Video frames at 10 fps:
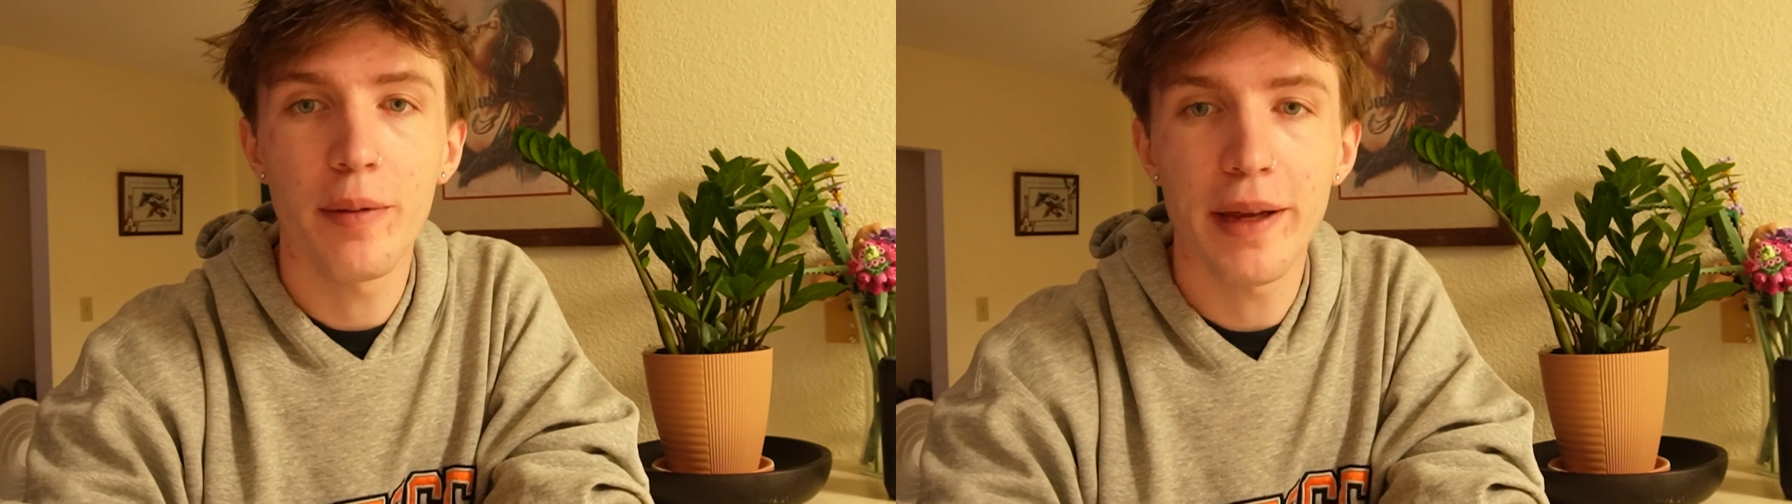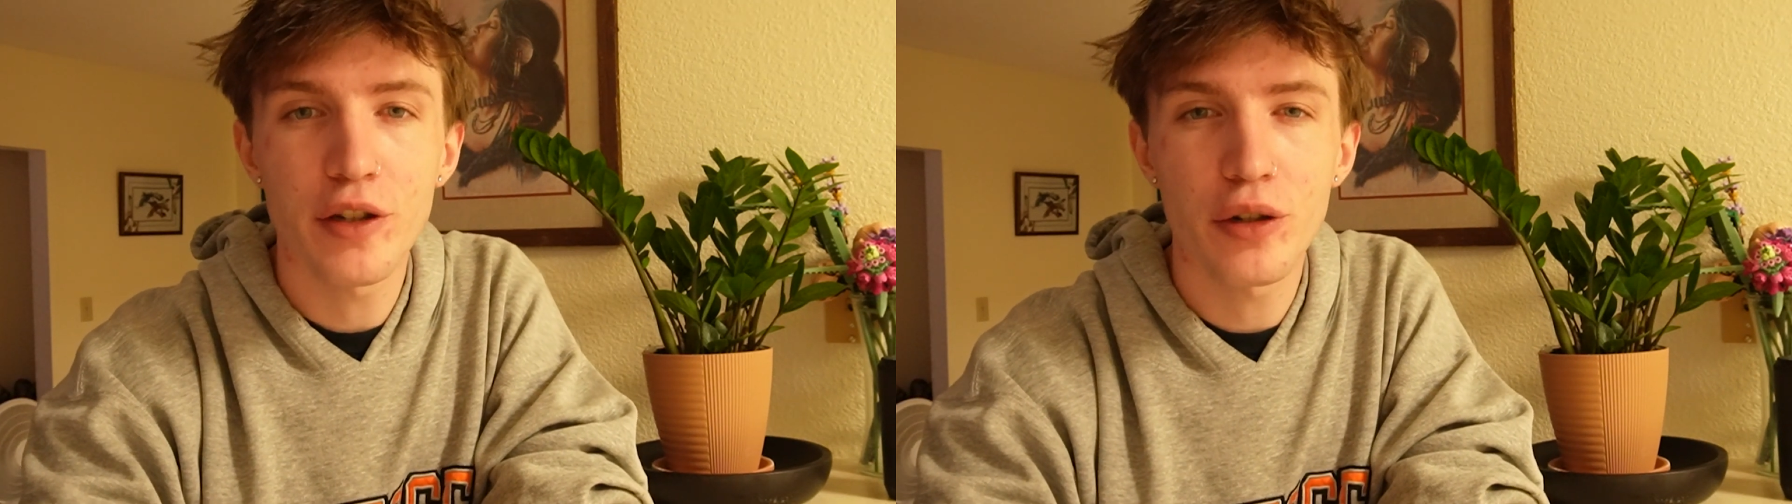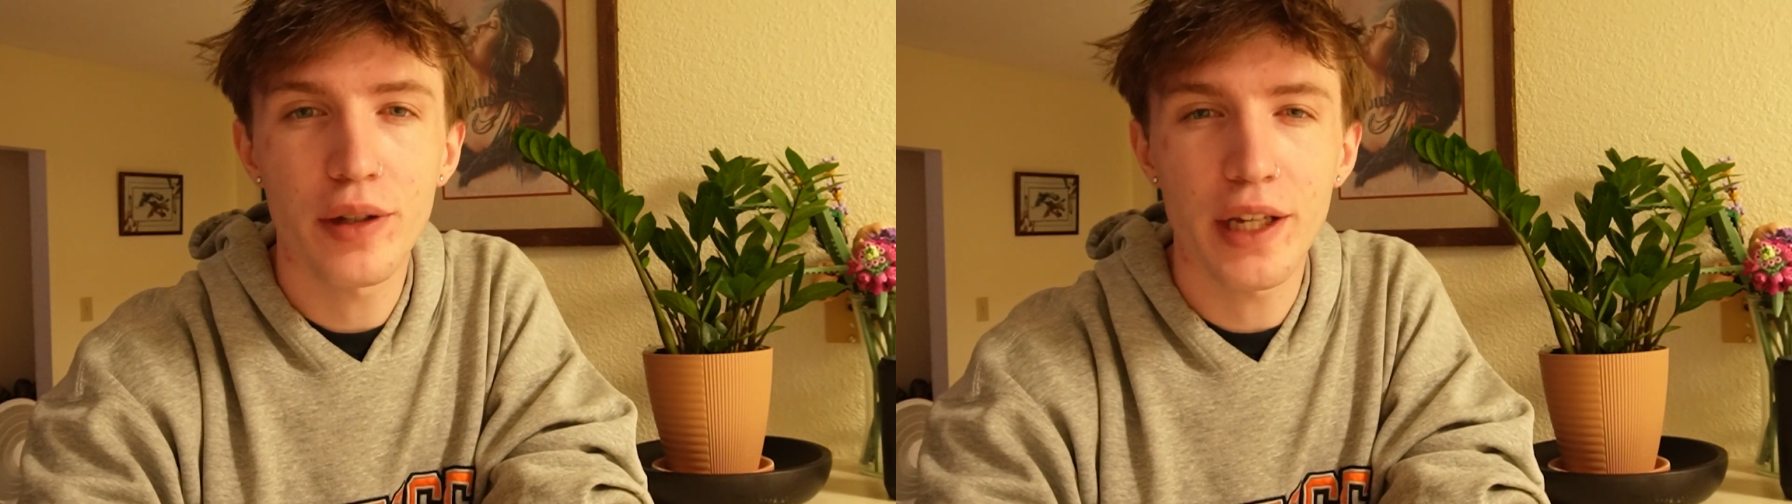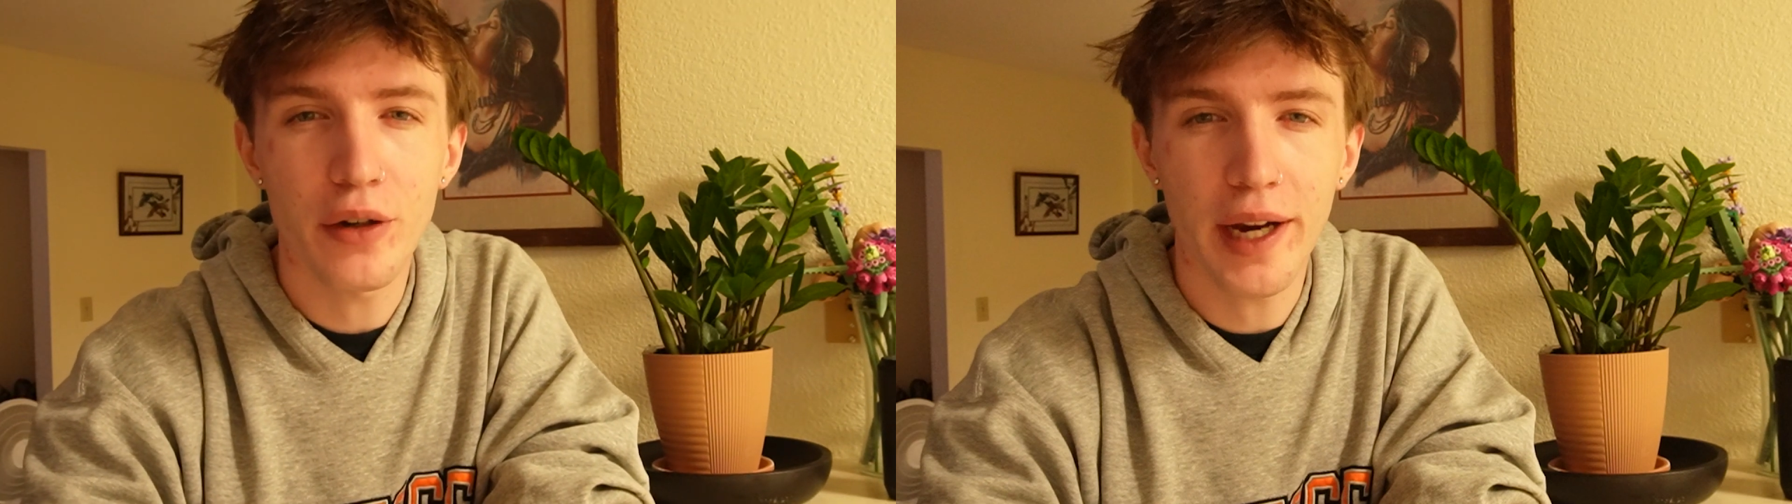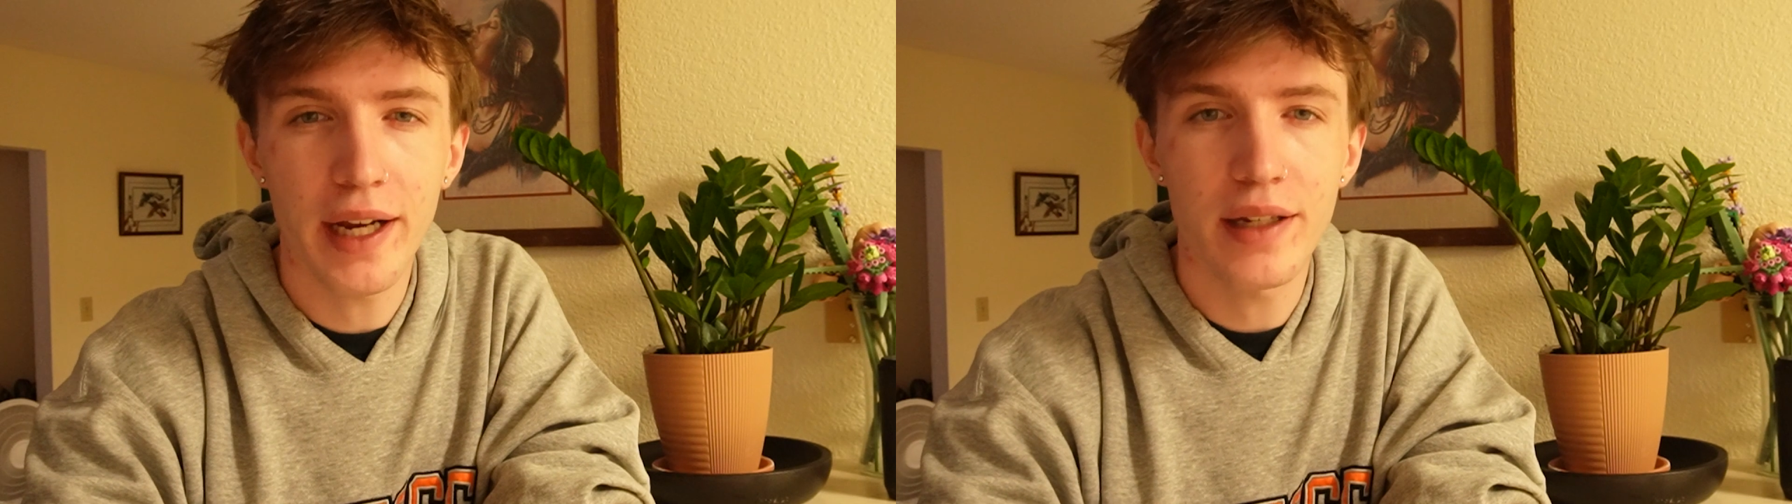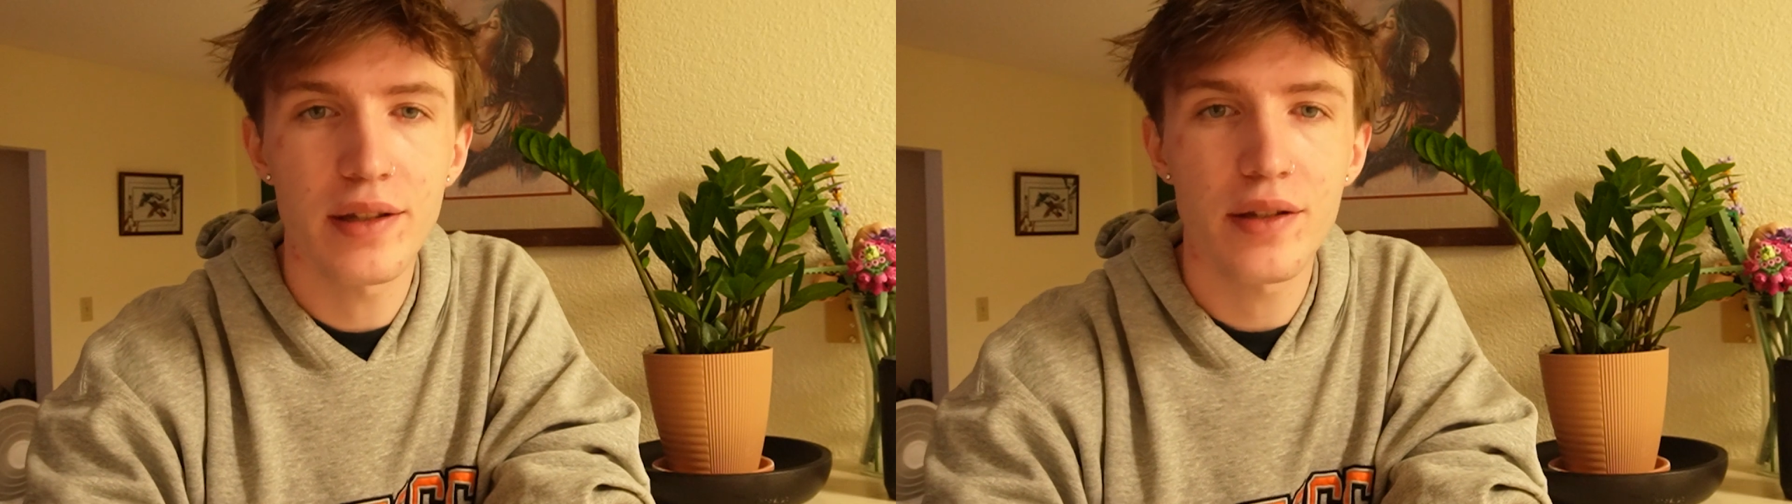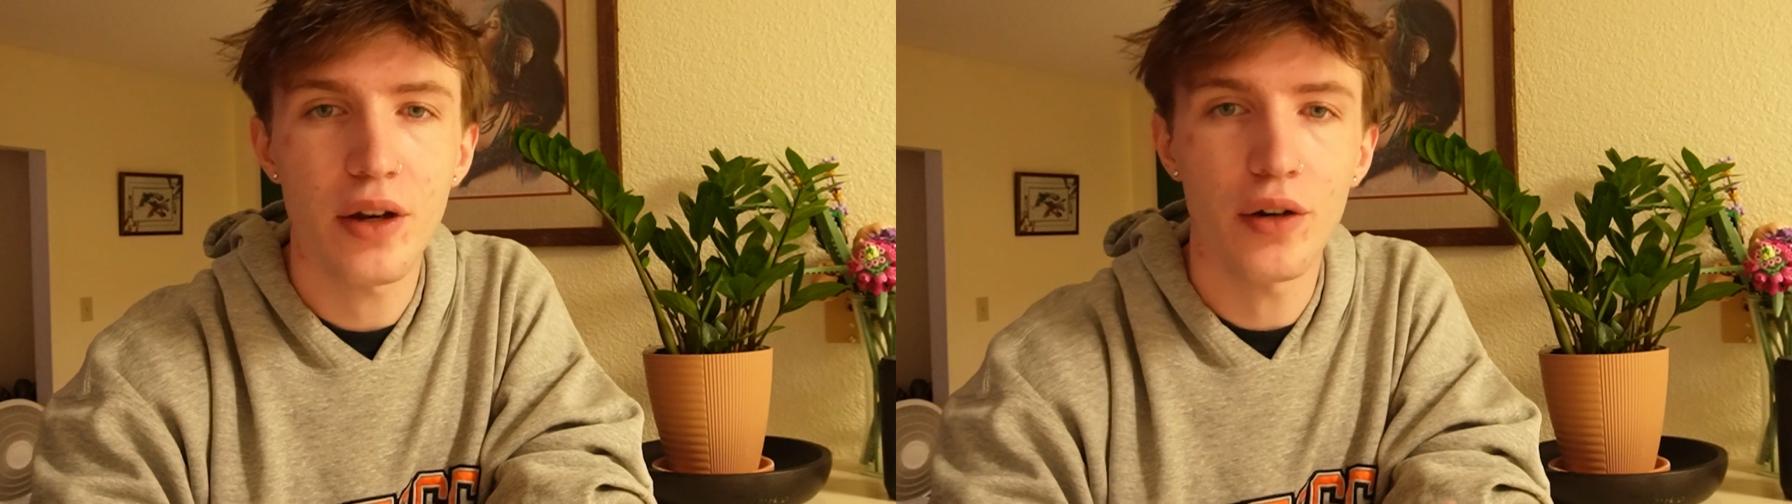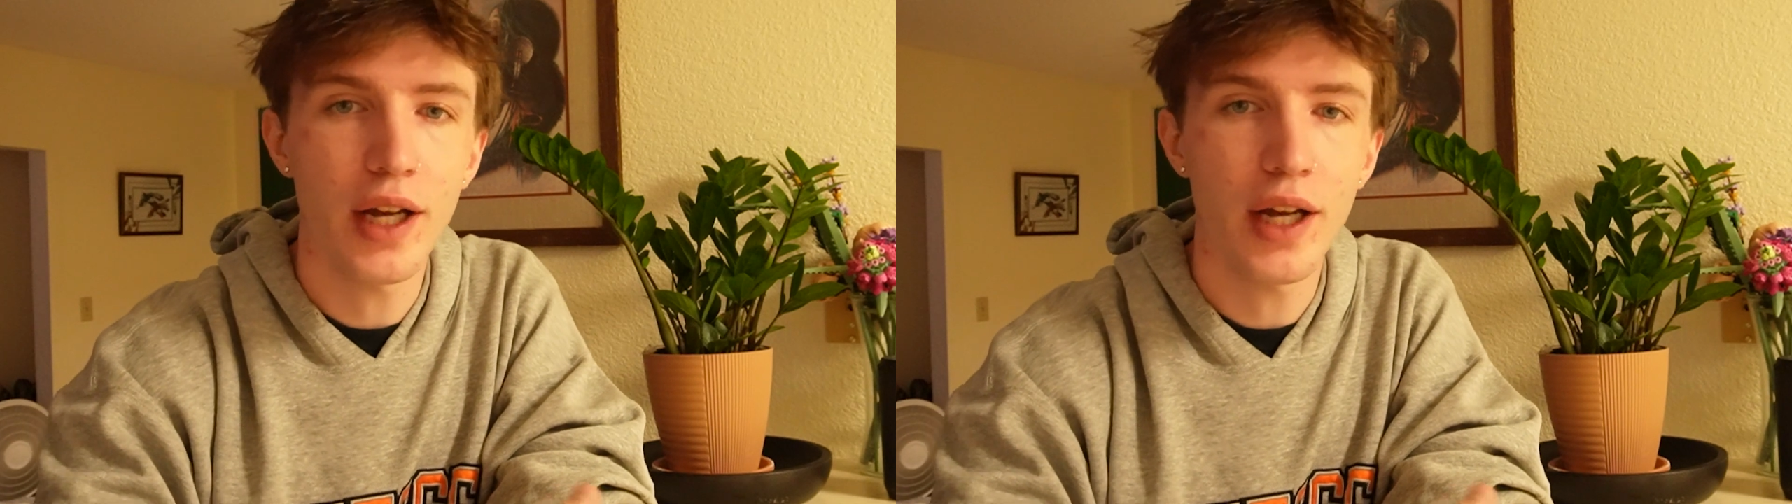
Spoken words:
and make sure that your hands are